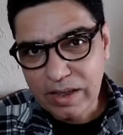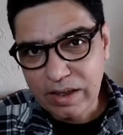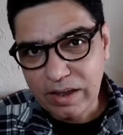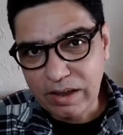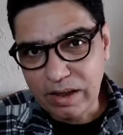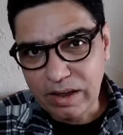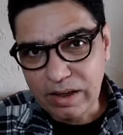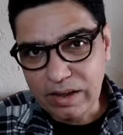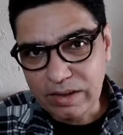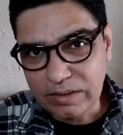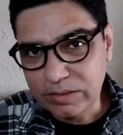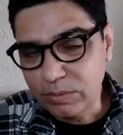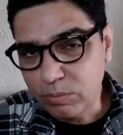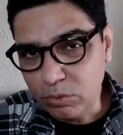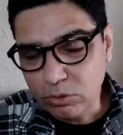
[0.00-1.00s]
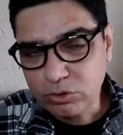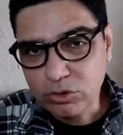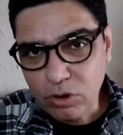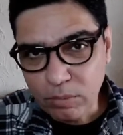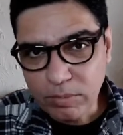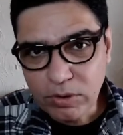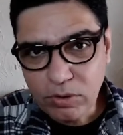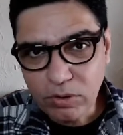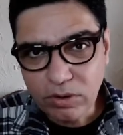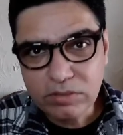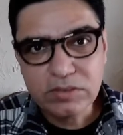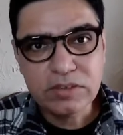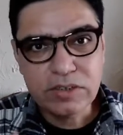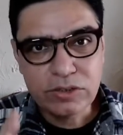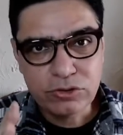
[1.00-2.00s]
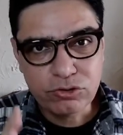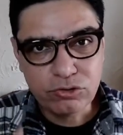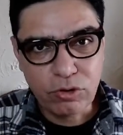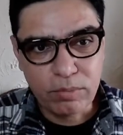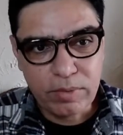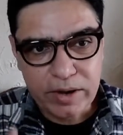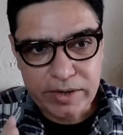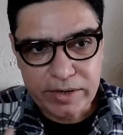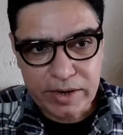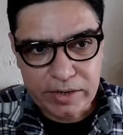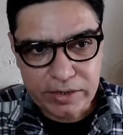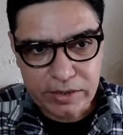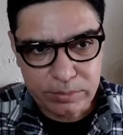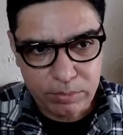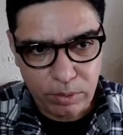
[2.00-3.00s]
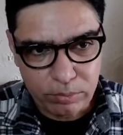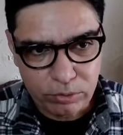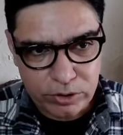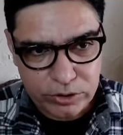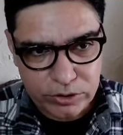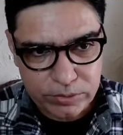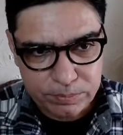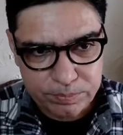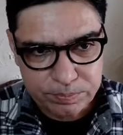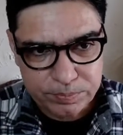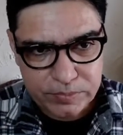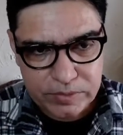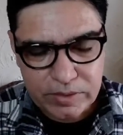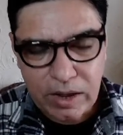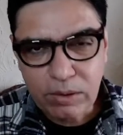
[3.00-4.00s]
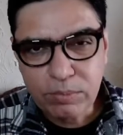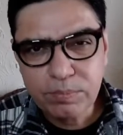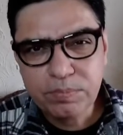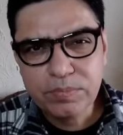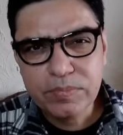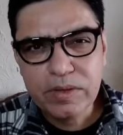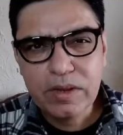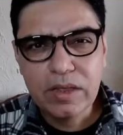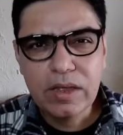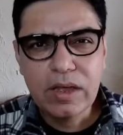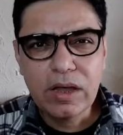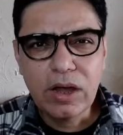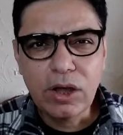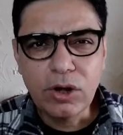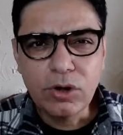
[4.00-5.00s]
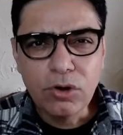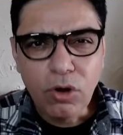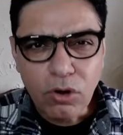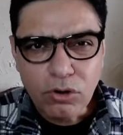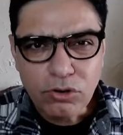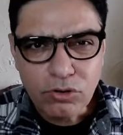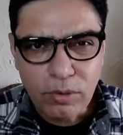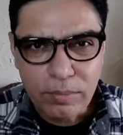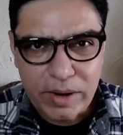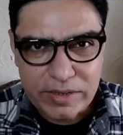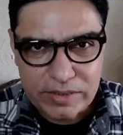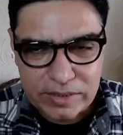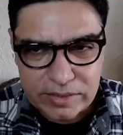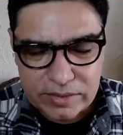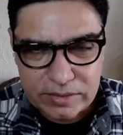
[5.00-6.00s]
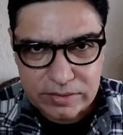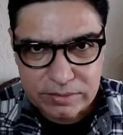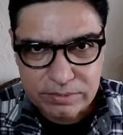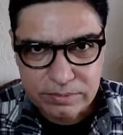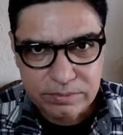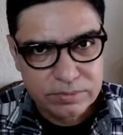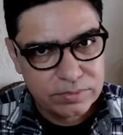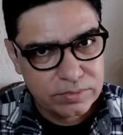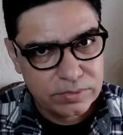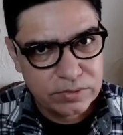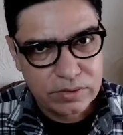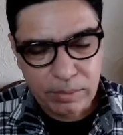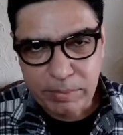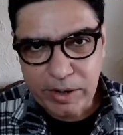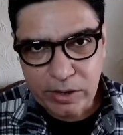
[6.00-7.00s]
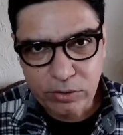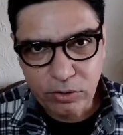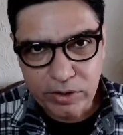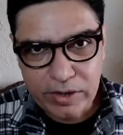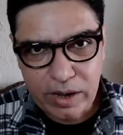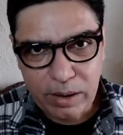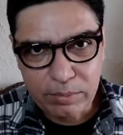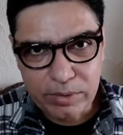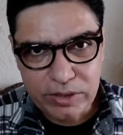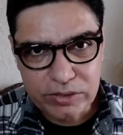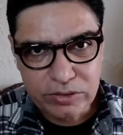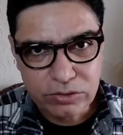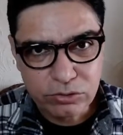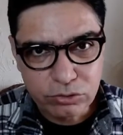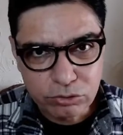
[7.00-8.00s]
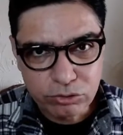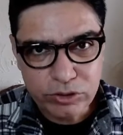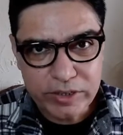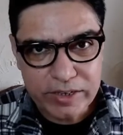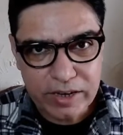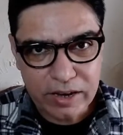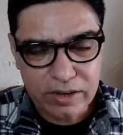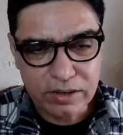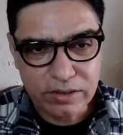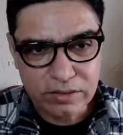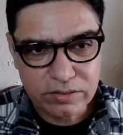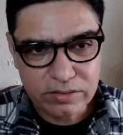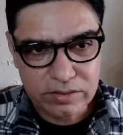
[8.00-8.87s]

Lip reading: the most common cause is trauma in elderly population. Now, non-traumatic subarachnoid haemorrhage, this usually occurs